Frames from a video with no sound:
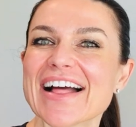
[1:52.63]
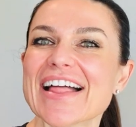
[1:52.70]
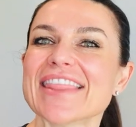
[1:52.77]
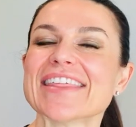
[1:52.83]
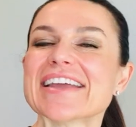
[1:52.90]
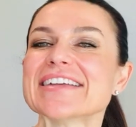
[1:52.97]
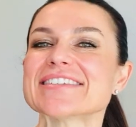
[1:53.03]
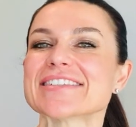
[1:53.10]

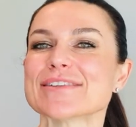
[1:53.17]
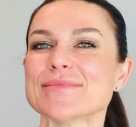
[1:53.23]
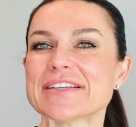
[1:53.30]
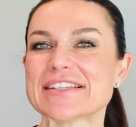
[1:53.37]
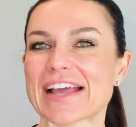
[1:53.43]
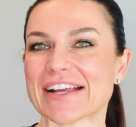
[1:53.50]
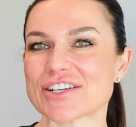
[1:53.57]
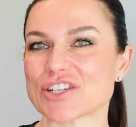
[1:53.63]
These
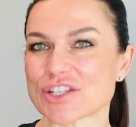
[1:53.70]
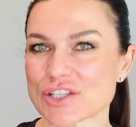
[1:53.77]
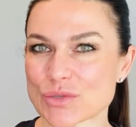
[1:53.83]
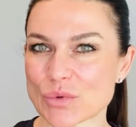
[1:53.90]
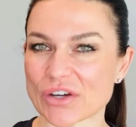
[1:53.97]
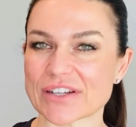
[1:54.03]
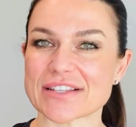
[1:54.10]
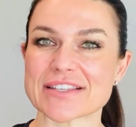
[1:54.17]
limitations
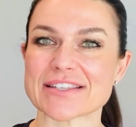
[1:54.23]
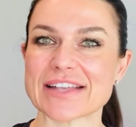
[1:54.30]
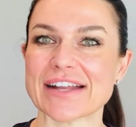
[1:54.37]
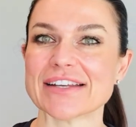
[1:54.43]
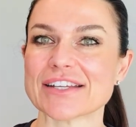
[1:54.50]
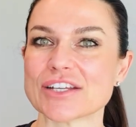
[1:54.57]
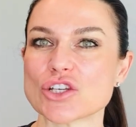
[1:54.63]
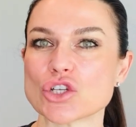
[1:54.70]
were
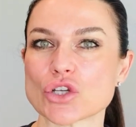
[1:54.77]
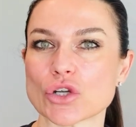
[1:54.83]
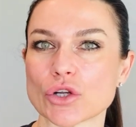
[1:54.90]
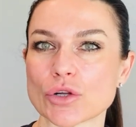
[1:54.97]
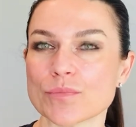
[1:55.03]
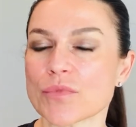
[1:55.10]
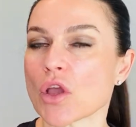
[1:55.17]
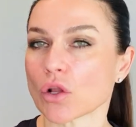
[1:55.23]
extended
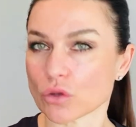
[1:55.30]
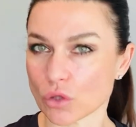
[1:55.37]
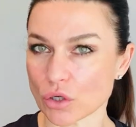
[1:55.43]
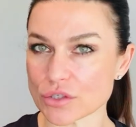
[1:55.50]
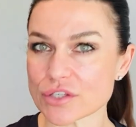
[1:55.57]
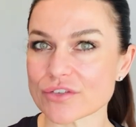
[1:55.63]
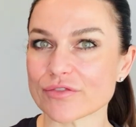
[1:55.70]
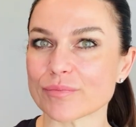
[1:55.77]
to
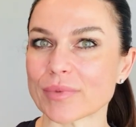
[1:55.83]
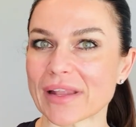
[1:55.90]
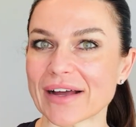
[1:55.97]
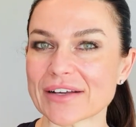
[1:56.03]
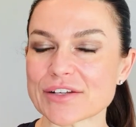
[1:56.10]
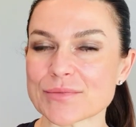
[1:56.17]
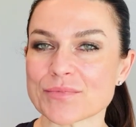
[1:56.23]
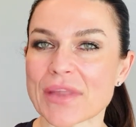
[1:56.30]
loss of
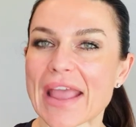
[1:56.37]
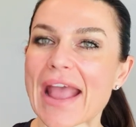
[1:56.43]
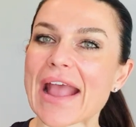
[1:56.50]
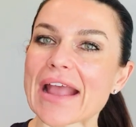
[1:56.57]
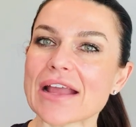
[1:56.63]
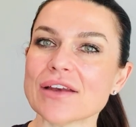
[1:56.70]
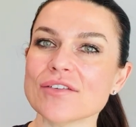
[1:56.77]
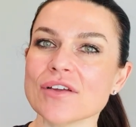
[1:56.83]
blood
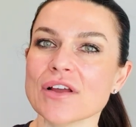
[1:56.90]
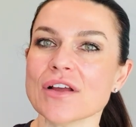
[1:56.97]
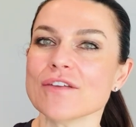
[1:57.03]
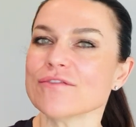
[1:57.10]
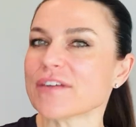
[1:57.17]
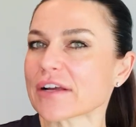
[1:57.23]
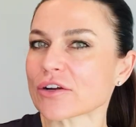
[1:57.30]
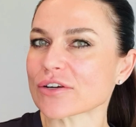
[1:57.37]
and
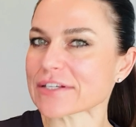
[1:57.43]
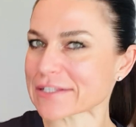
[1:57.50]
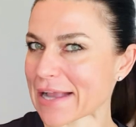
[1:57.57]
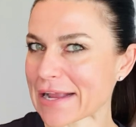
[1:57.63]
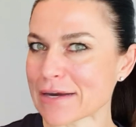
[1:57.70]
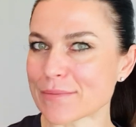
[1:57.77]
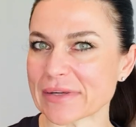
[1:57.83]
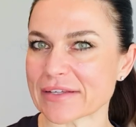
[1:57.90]
vigorous
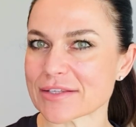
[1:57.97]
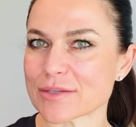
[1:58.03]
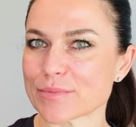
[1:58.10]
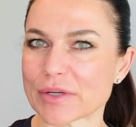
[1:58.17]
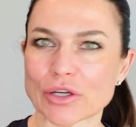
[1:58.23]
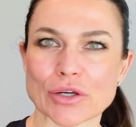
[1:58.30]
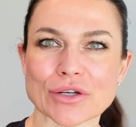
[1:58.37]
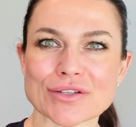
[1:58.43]
enemas
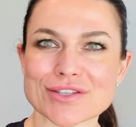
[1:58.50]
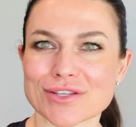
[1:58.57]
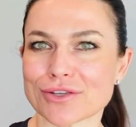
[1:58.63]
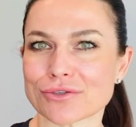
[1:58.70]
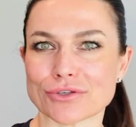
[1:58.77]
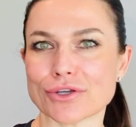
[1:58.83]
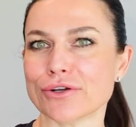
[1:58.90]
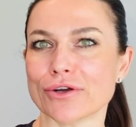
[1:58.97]
because,
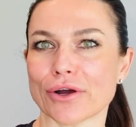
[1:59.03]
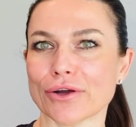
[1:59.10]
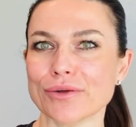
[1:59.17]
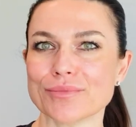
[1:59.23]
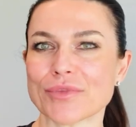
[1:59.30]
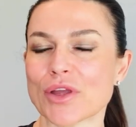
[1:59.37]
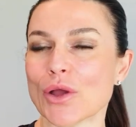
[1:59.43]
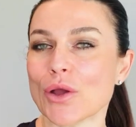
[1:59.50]
you know,
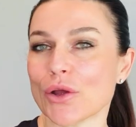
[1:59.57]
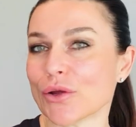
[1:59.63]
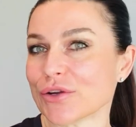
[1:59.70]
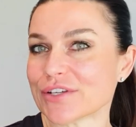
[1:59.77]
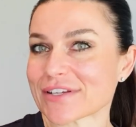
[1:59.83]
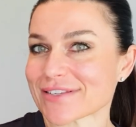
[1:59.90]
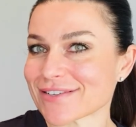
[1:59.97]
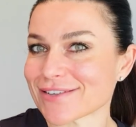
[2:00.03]
who
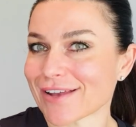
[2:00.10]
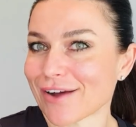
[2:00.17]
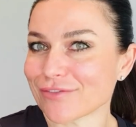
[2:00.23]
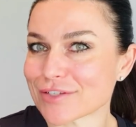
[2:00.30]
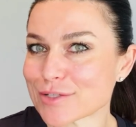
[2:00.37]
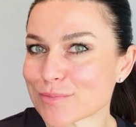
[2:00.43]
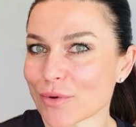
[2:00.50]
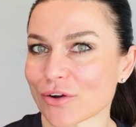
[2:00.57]
doesn't love
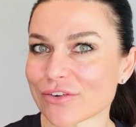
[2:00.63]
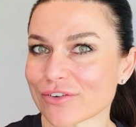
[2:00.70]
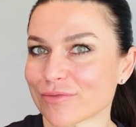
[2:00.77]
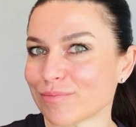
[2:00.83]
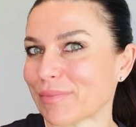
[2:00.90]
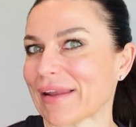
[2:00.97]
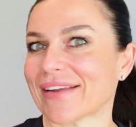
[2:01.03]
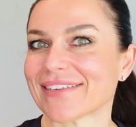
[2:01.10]
a spot
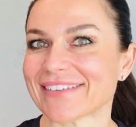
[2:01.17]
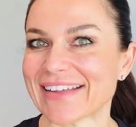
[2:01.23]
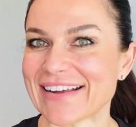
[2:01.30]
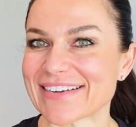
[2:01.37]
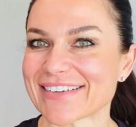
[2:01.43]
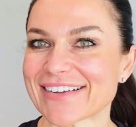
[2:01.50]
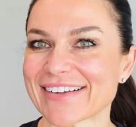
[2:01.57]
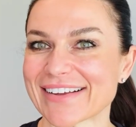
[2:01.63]
of
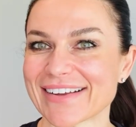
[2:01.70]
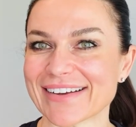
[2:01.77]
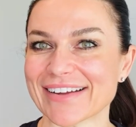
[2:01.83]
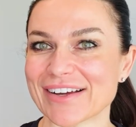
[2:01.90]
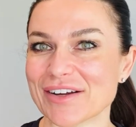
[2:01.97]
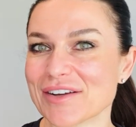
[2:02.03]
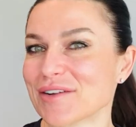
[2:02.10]
bloodletting and a